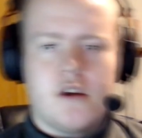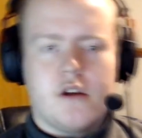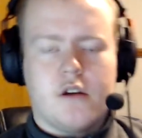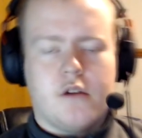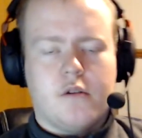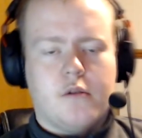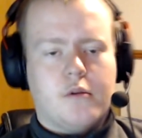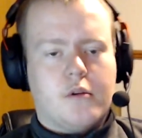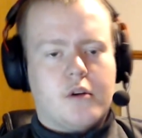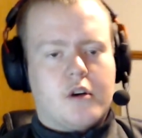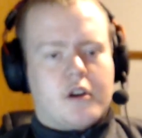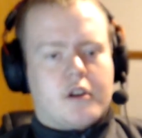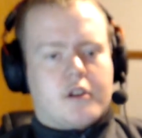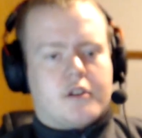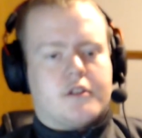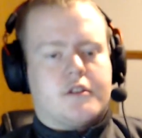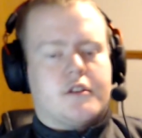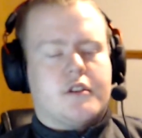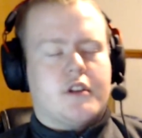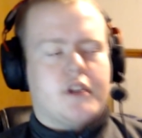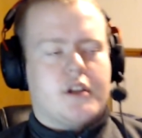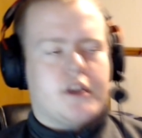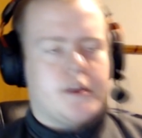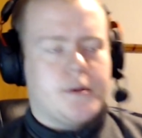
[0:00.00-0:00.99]
was
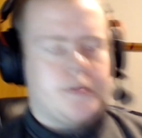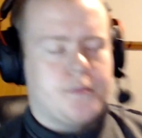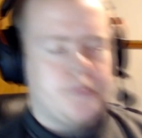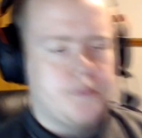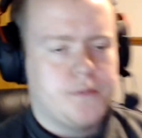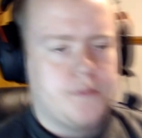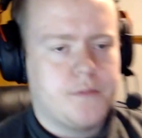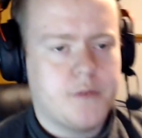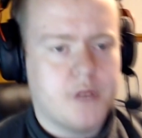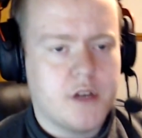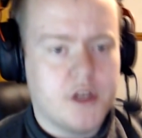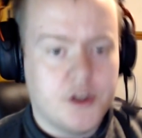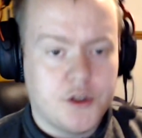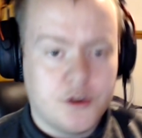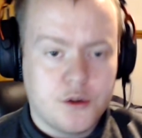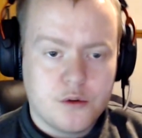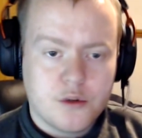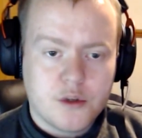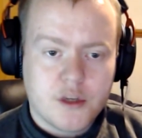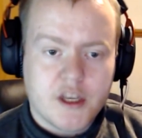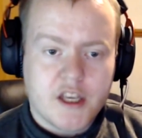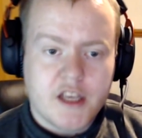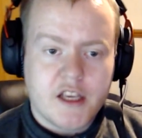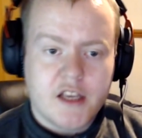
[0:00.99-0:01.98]
a
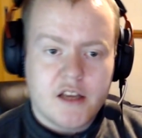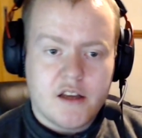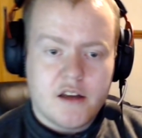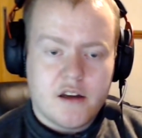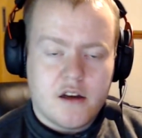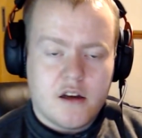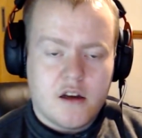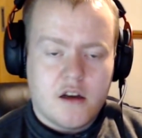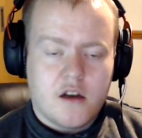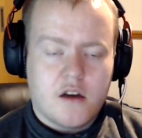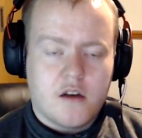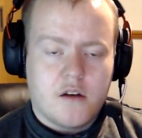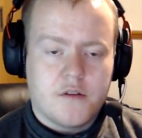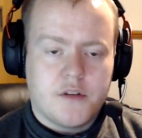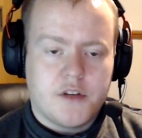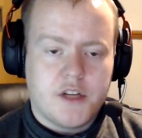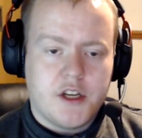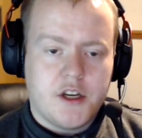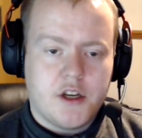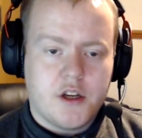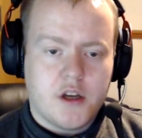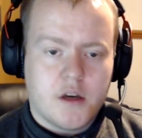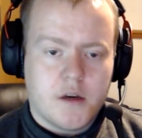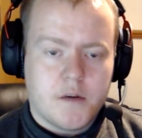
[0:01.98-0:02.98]
dual kit of
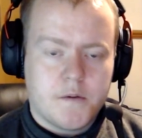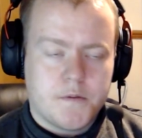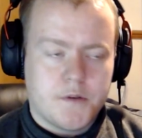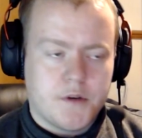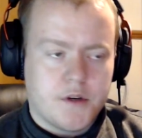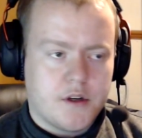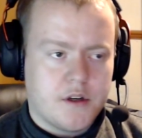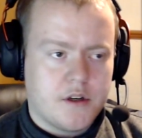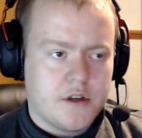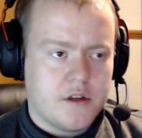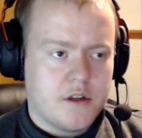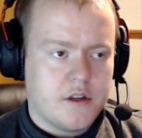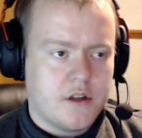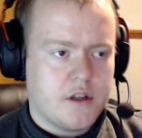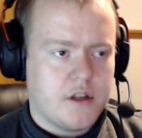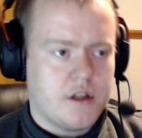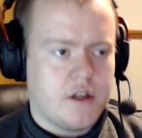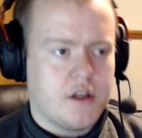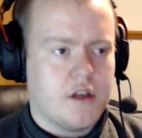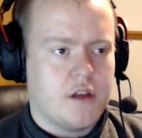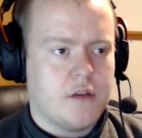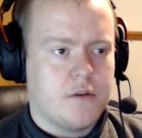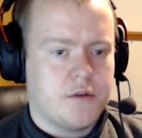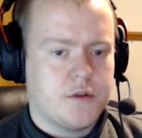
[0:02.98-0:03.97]
DDR4,
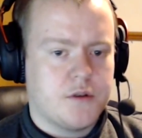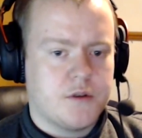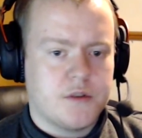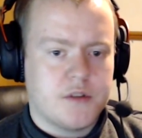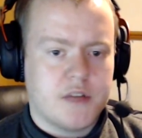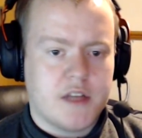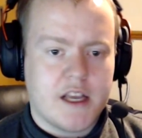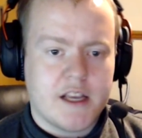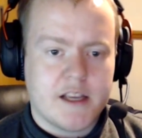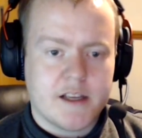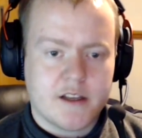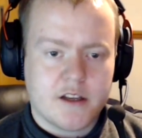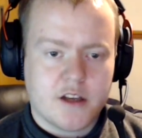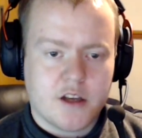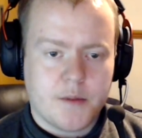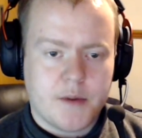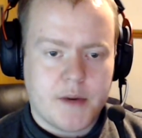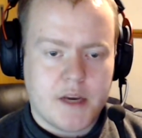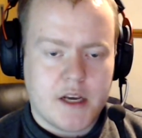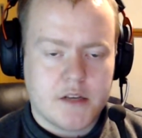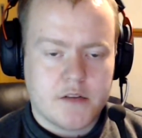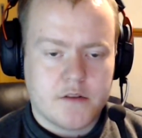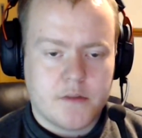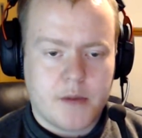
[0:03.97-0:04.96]
which was 8
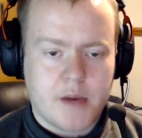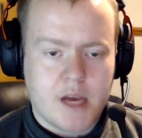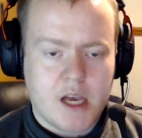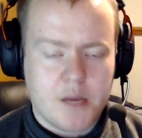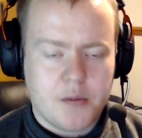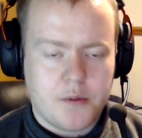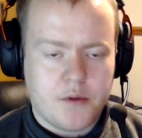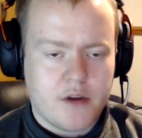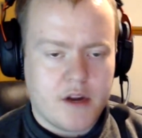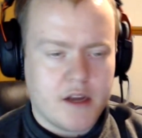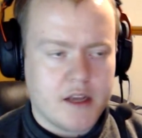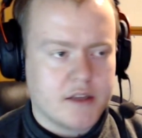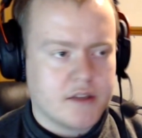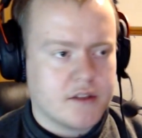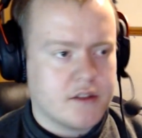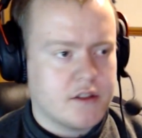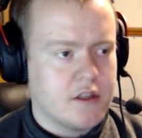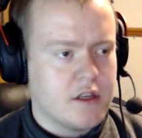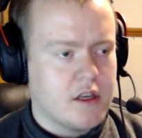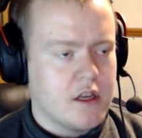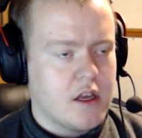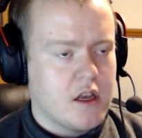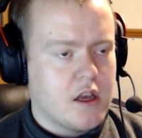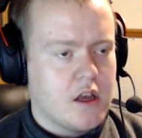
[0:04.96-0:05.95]
GB from HyperX,
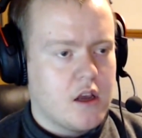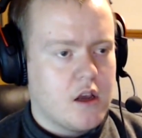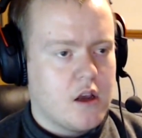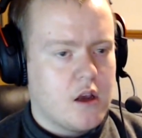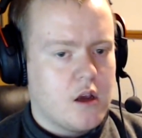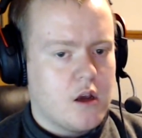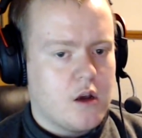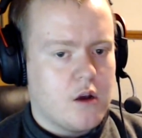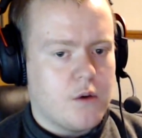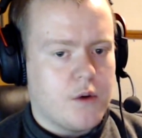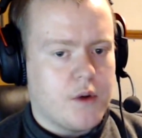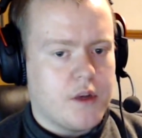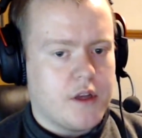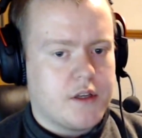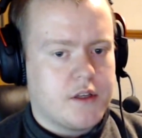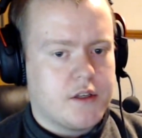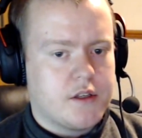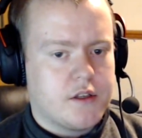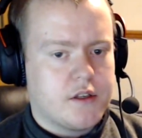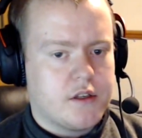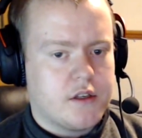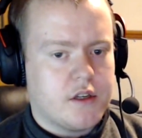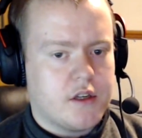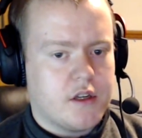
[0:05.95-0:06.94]

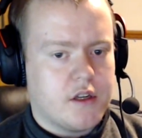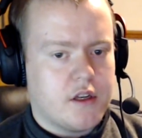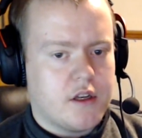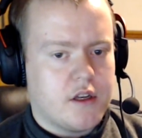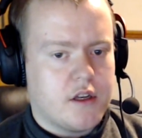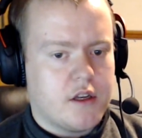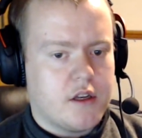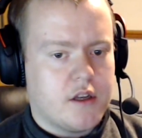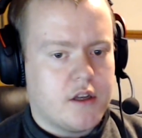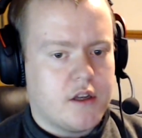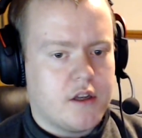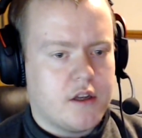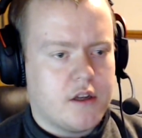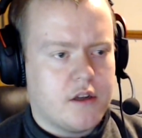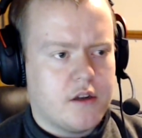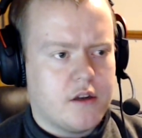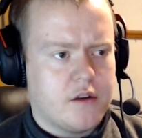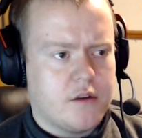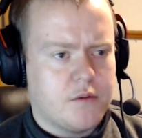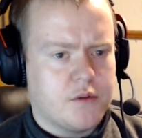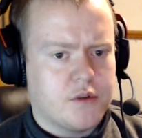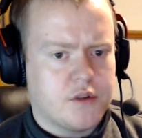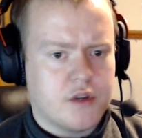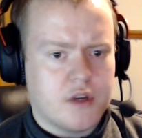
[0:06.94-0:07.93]
which
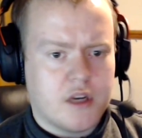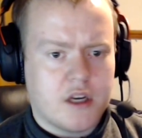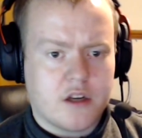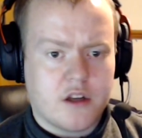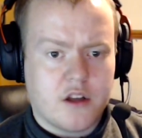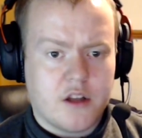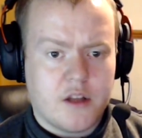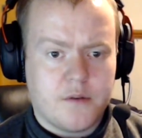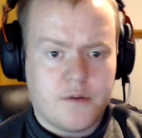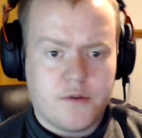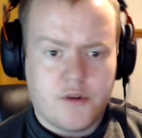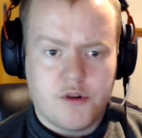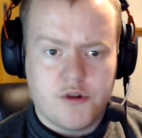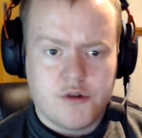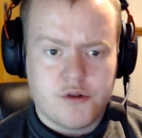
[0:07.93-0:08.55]
I got that for